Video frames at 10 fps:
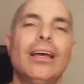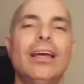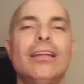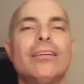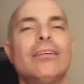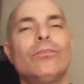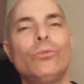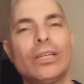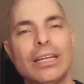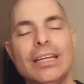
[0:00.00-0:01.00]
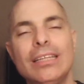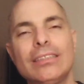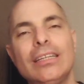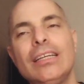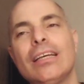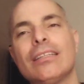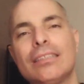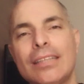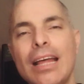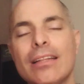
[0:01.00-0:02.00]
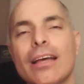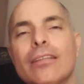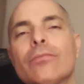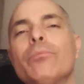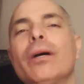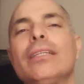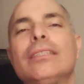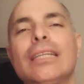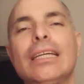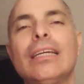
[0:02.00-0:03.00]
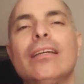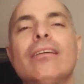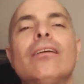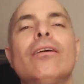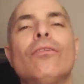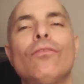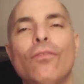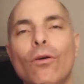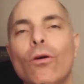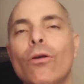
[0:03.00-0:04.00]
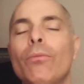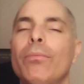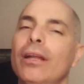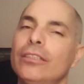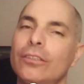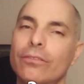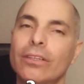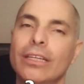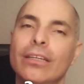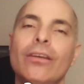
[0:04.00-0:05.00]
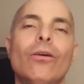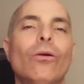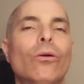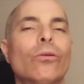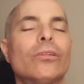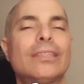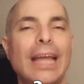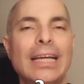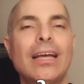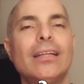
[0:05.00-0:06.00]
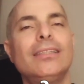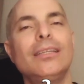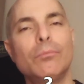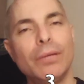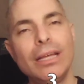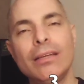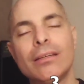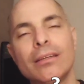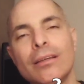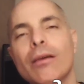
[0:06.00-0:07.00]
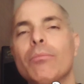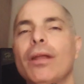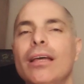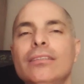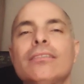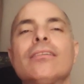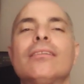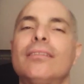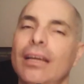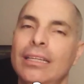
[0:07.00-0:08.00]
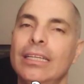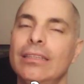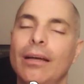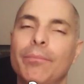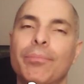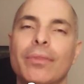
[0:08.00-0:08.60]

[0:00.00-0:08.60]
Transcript: And we can easily understand that by singing 4 plus 3 or takadimi plus takita.